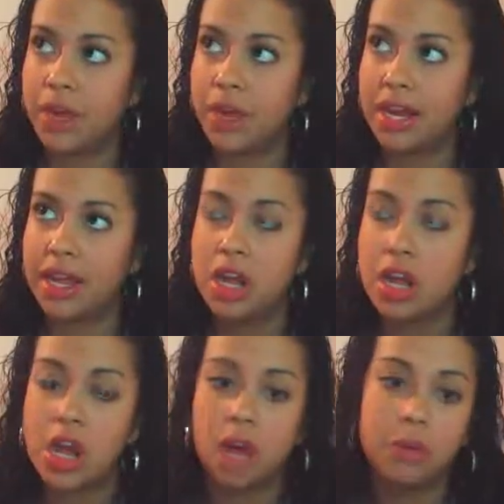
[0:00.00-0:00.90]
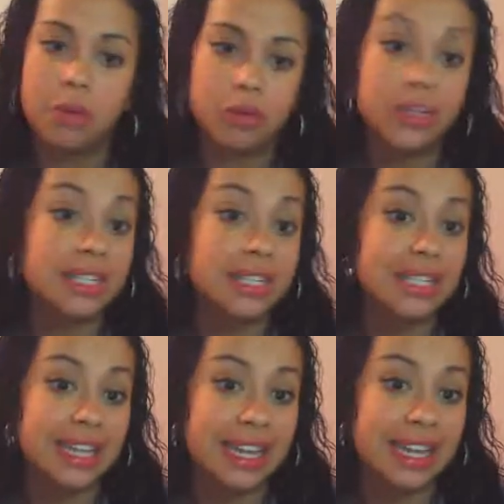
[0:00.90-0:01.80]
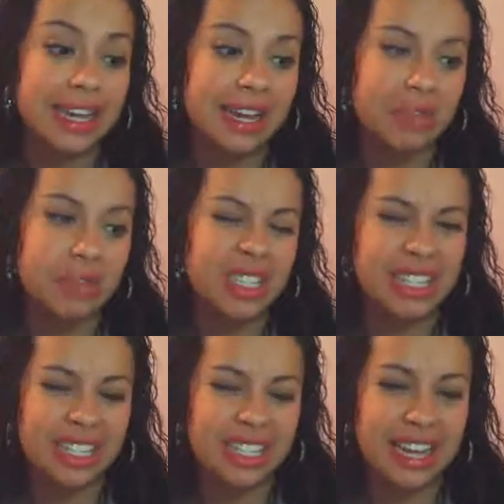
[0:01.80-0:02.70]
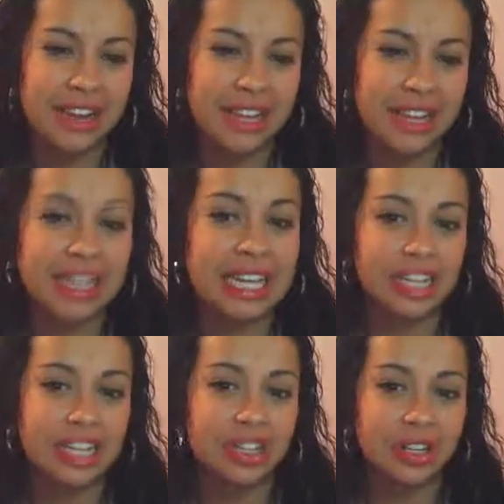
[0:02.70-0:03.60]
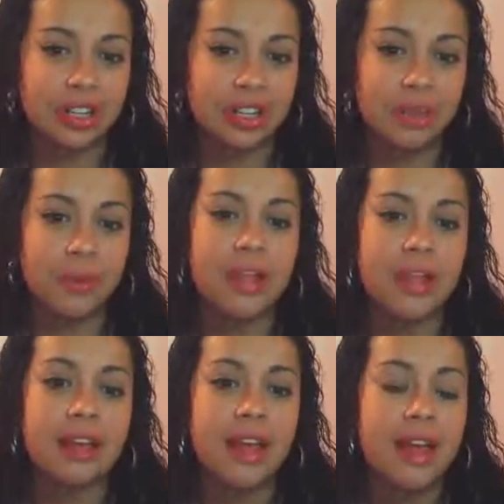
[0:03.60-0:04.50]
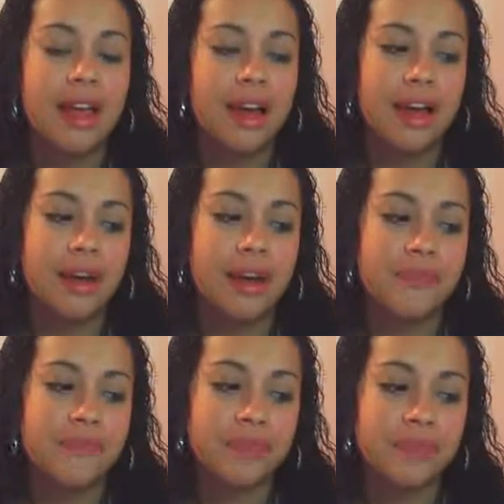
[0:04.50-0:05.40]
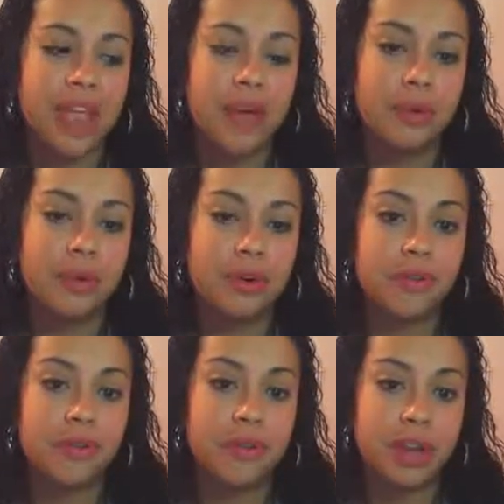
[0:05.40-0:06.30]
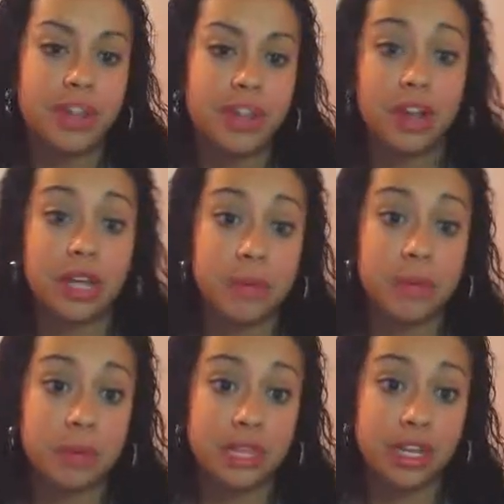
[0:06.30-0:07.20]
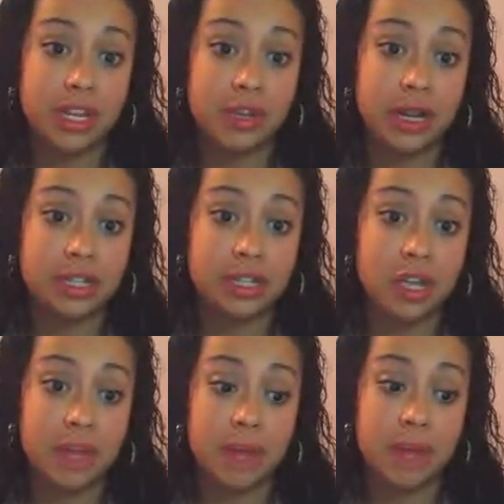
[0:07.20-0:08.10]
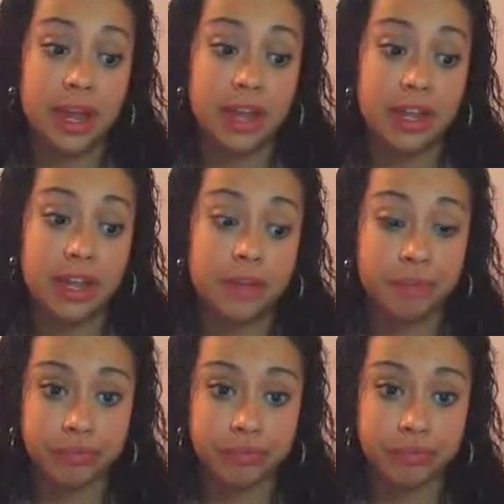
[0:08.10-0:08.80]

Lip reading: Friday. I'll post one on Sunday, just to kind of like a kickstart to the week, and we'll go from there, and then I'll keep updating you guys on my